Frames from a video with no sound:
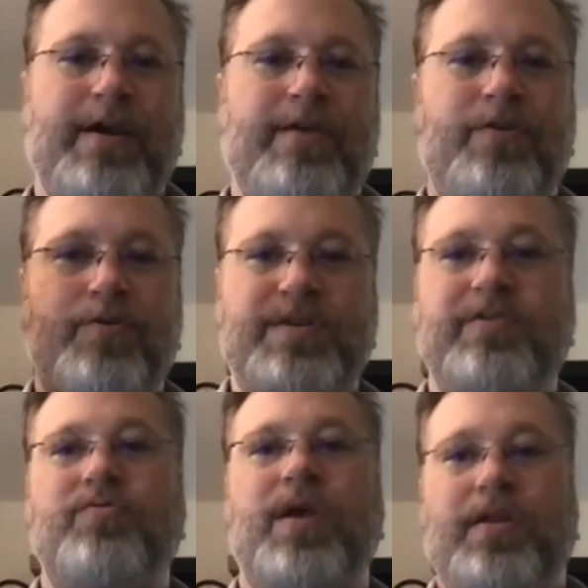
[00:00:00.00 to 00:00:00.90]
And those can
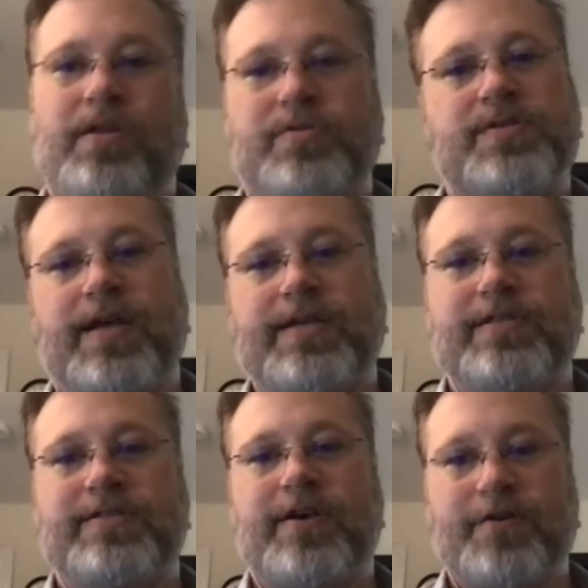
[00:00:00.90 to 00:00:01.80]
create new
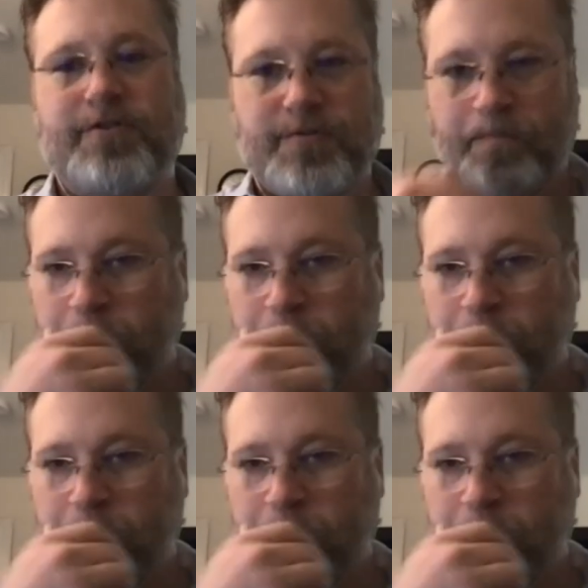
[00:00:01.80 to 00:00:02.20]
senescent cells.